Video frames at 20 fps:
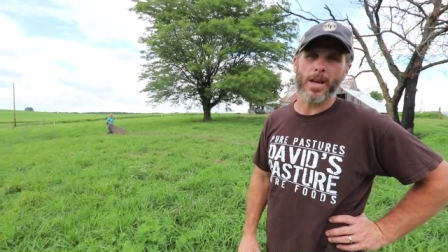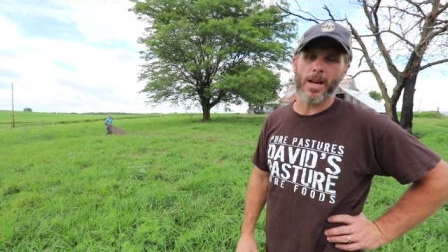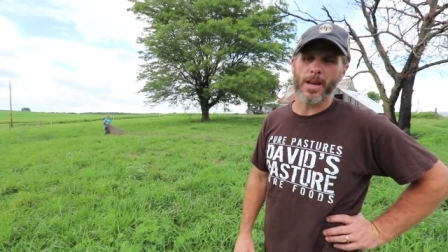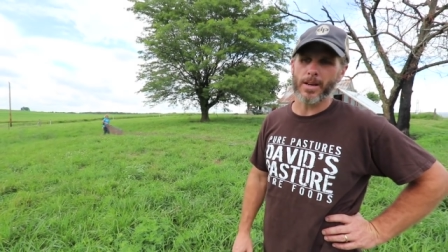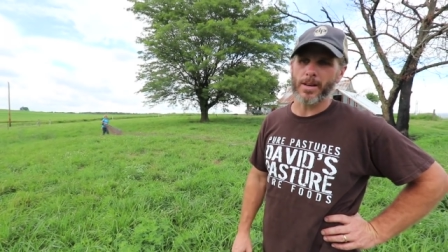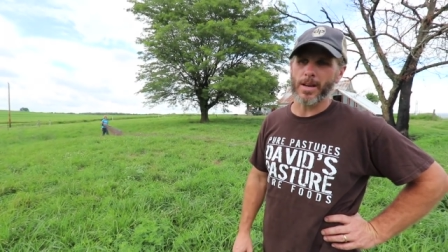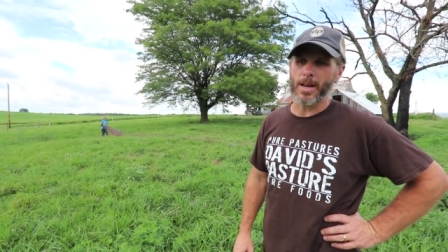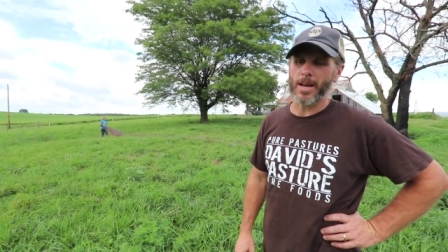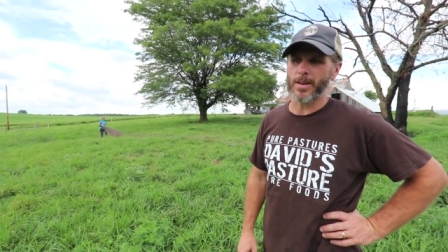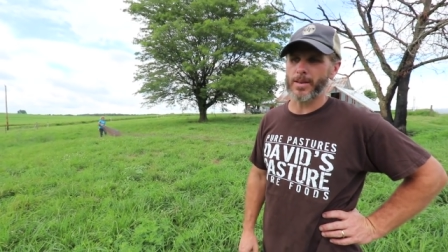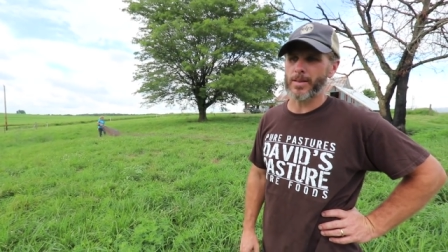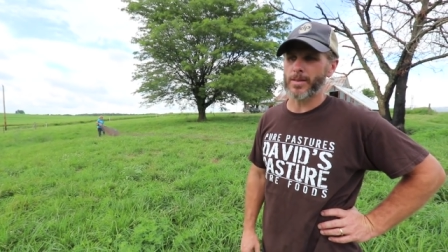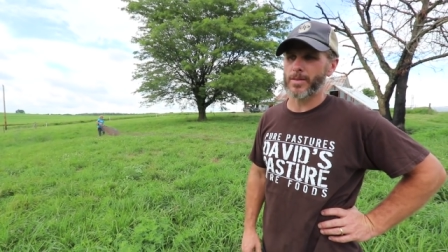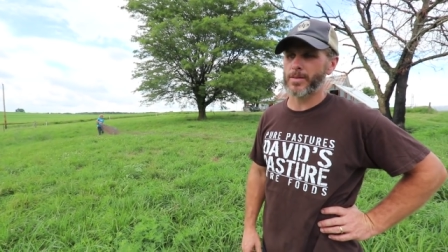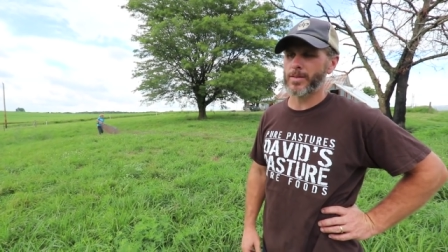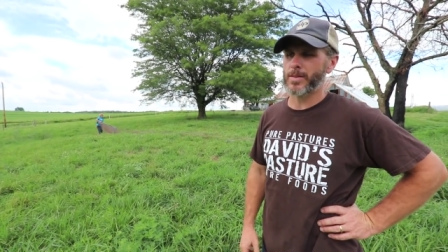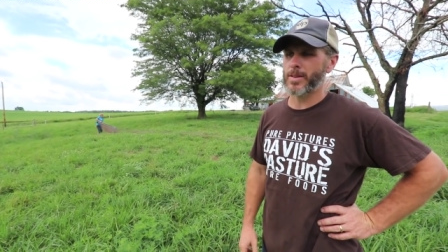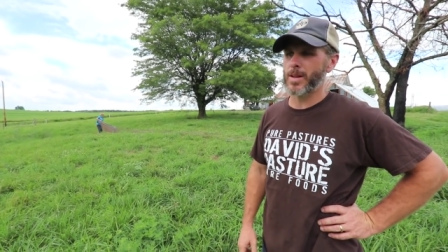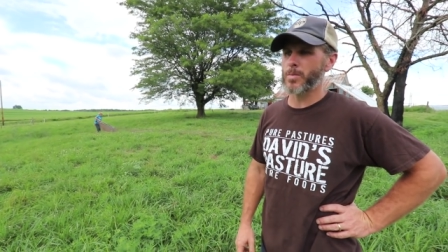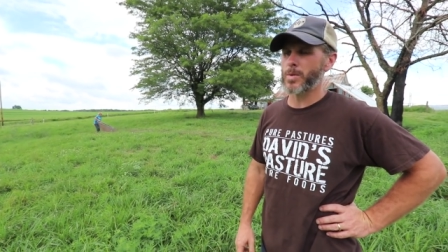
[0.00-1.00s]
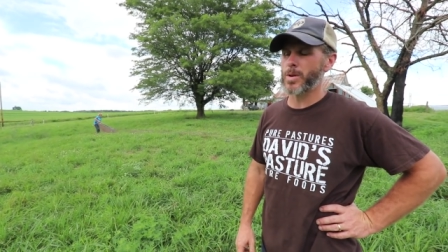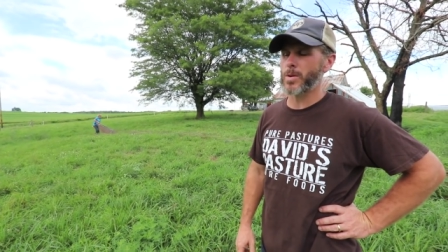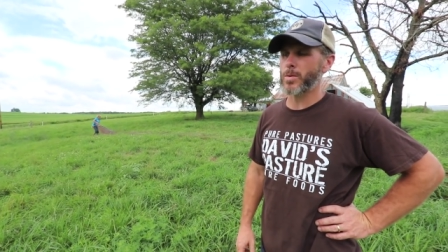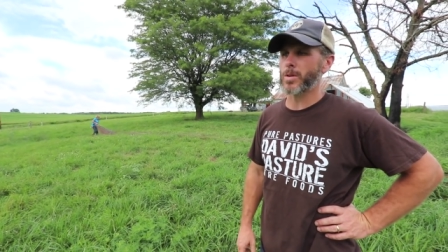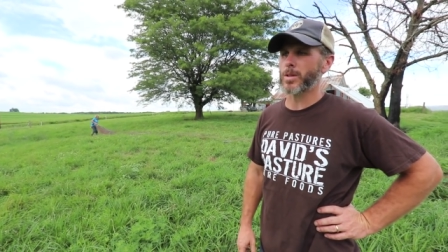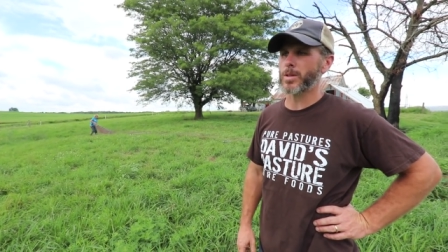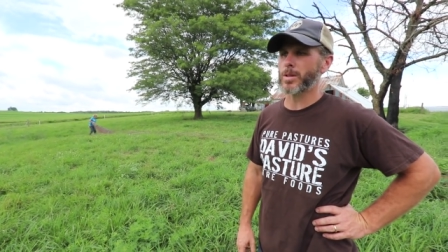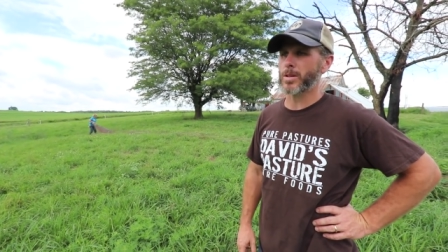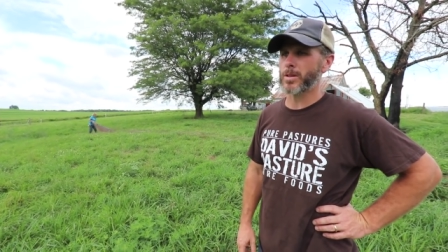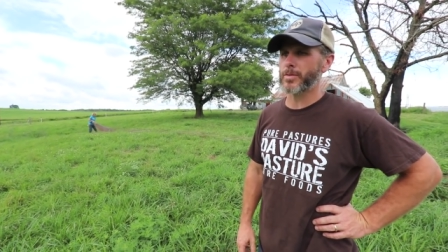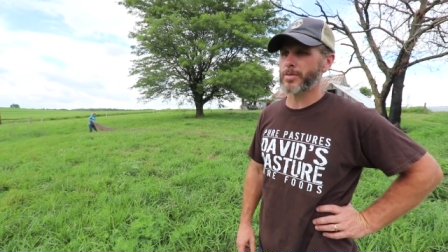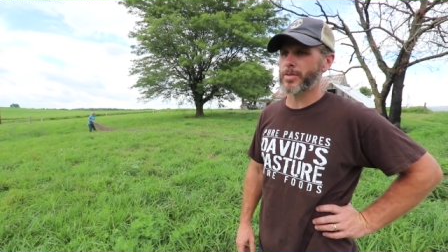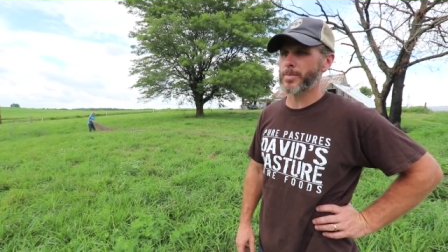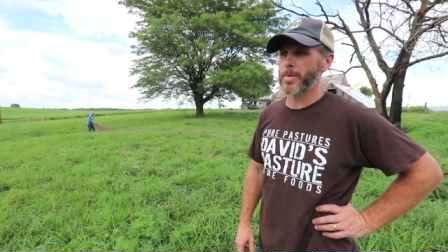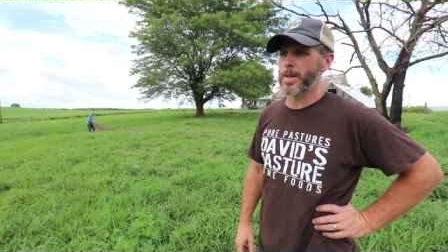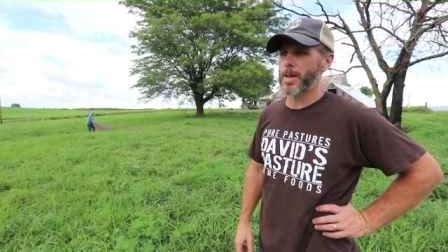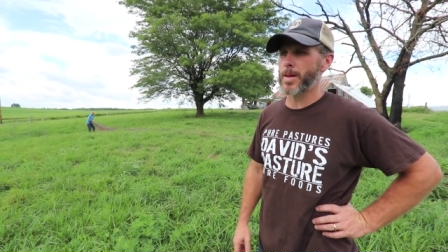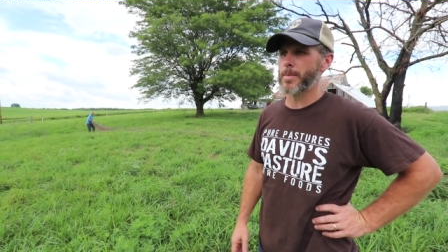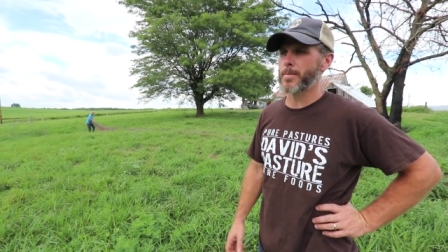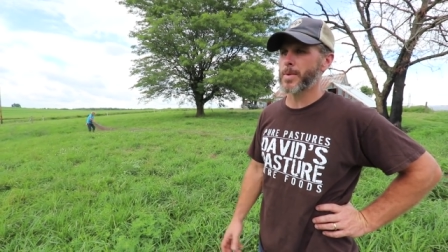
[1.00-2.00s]
And and see what you can learn from
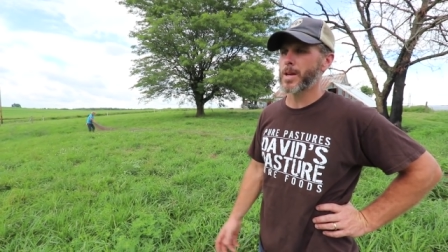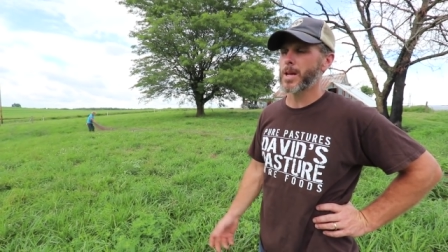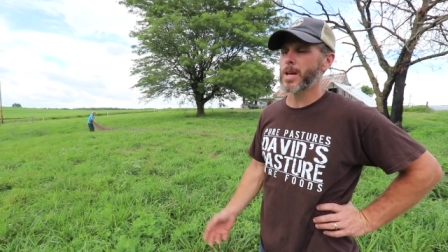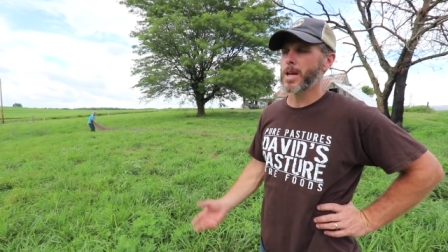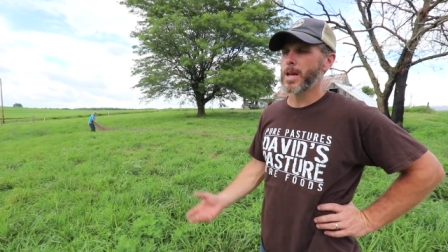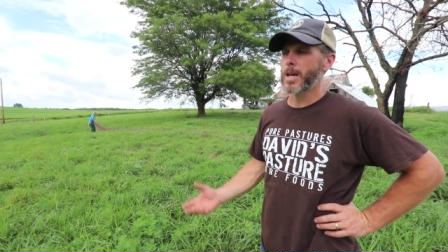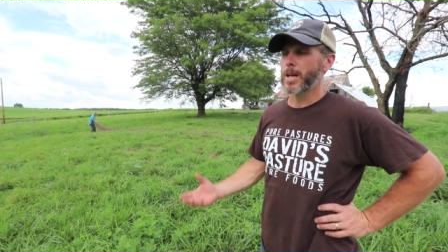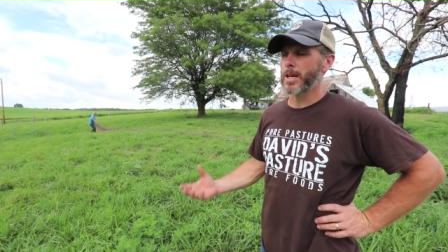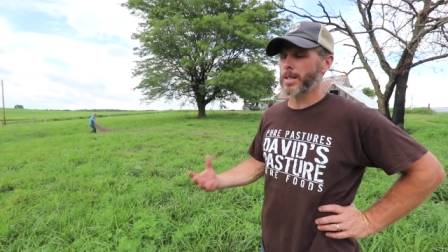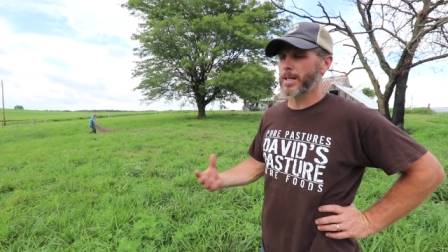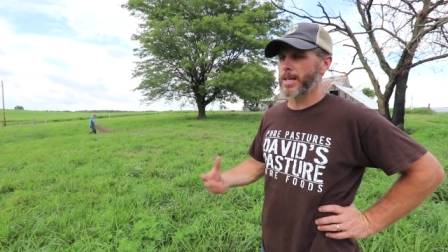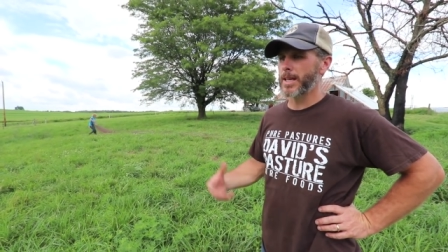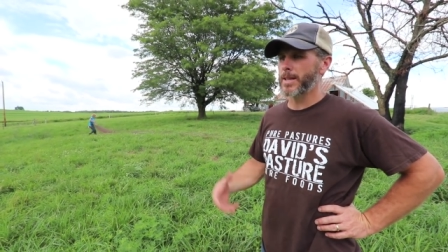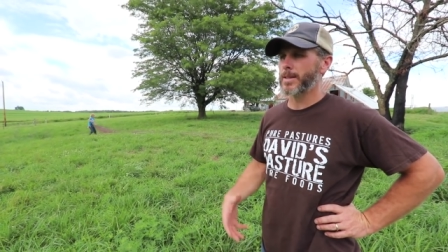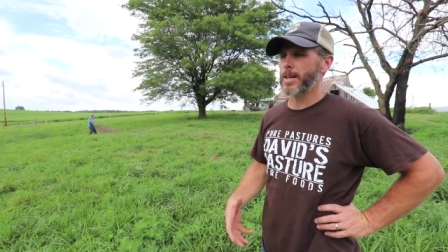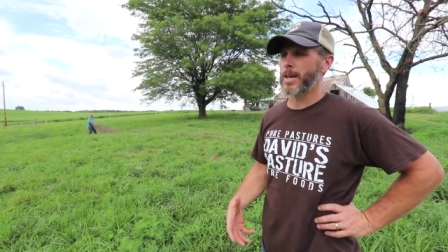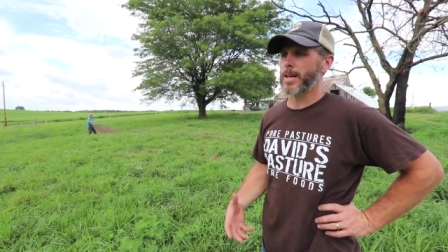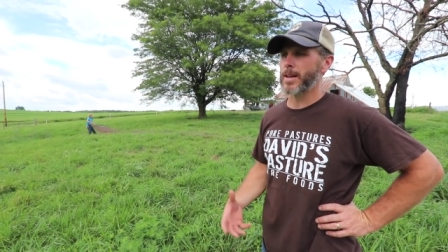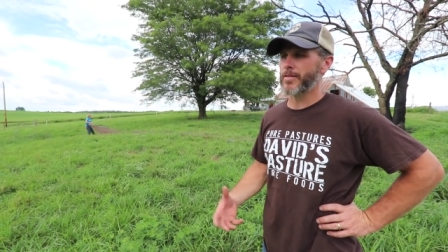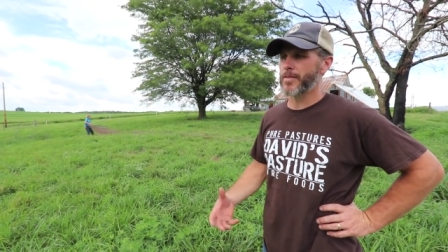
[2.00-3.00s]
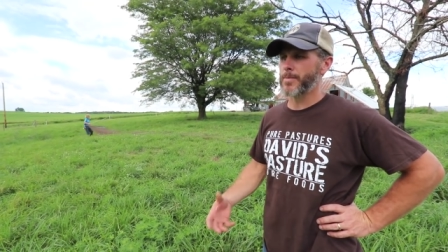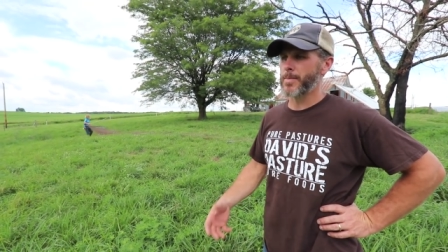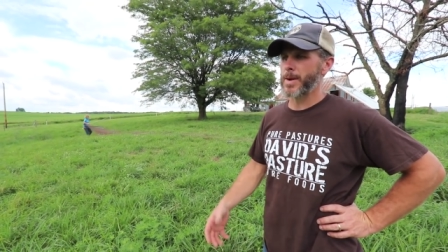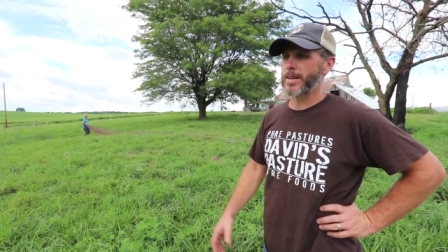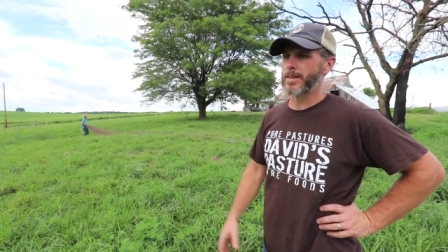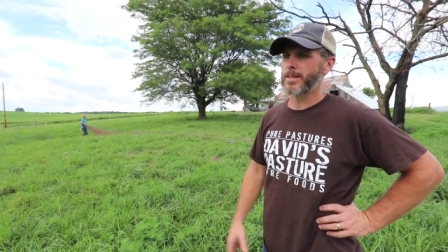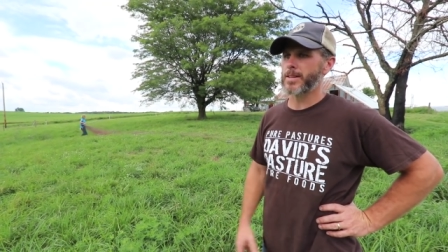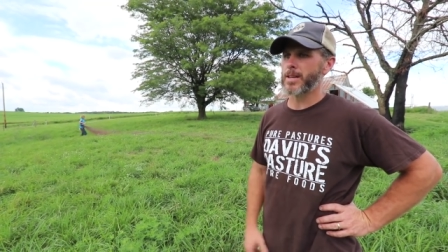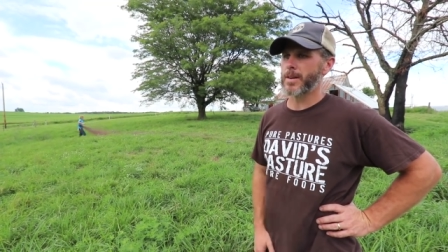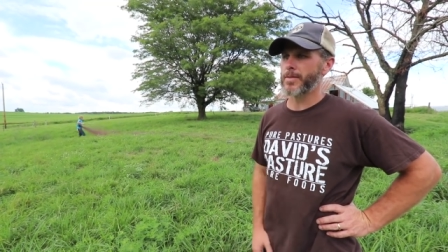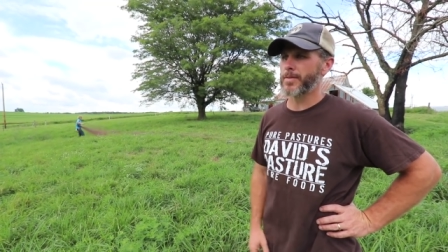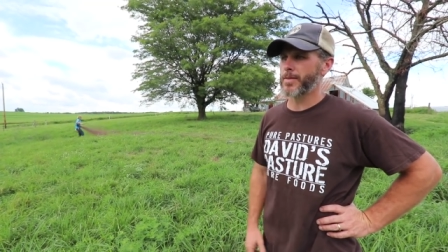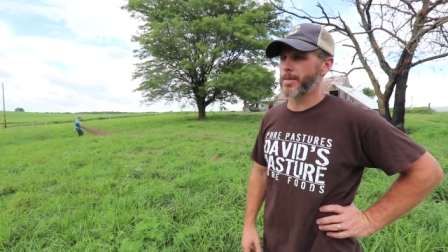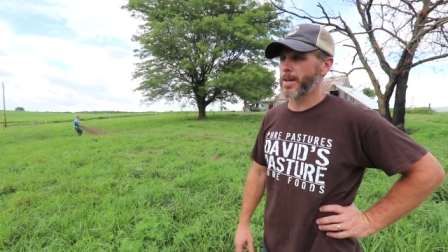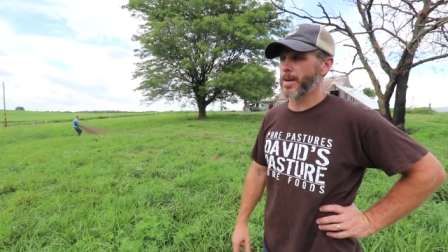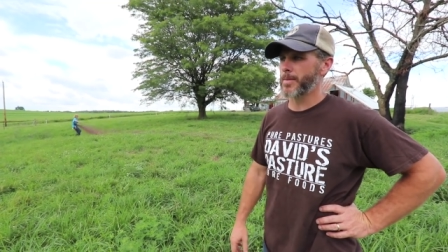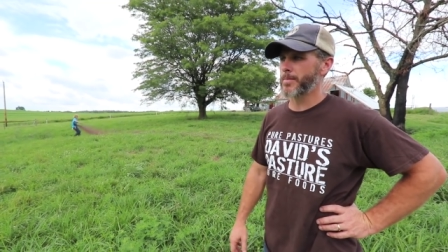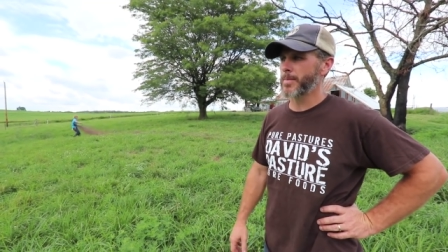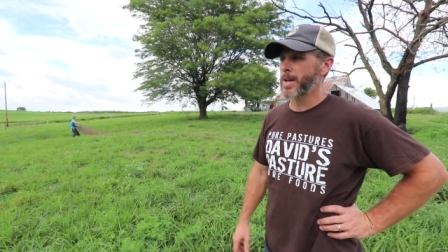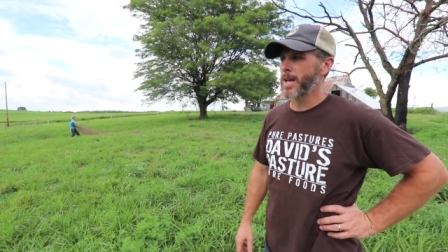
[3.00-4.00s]
them, glean that information off of
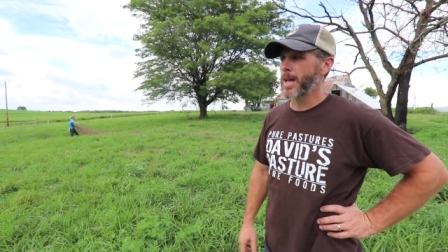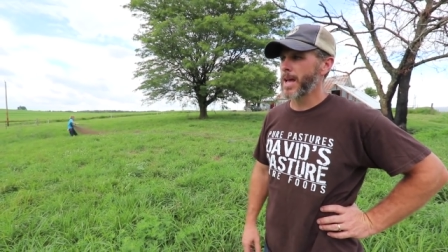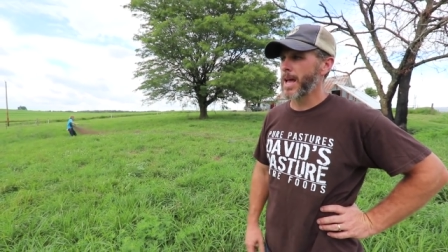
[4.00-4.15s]
them,